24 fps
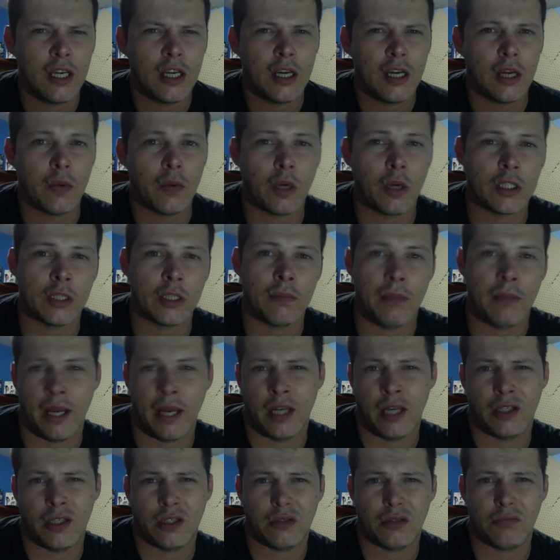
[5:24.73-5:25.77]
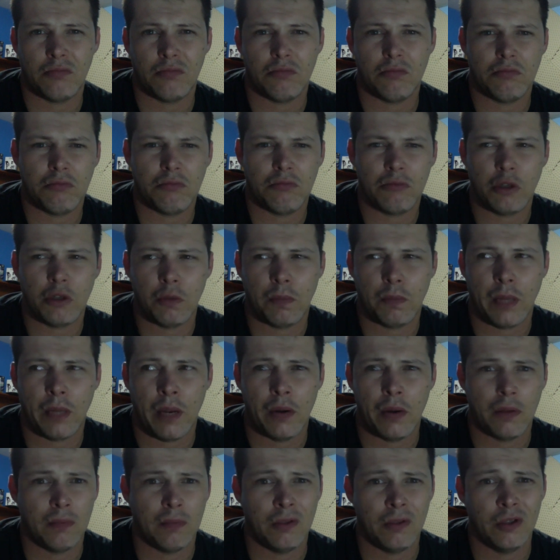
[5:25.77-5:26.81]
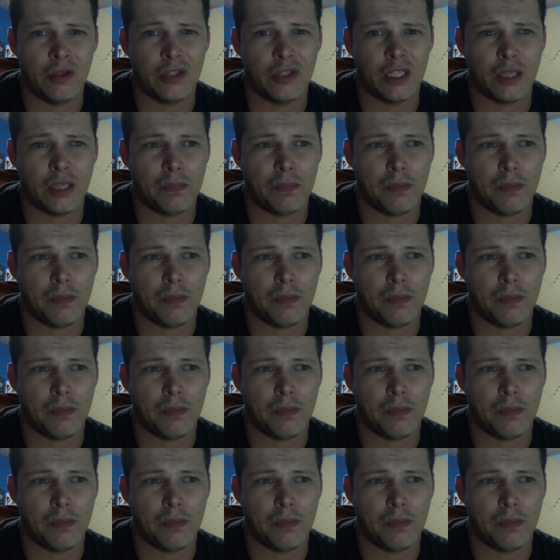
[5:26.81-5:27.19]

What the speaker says: It wasn't meant to play with music,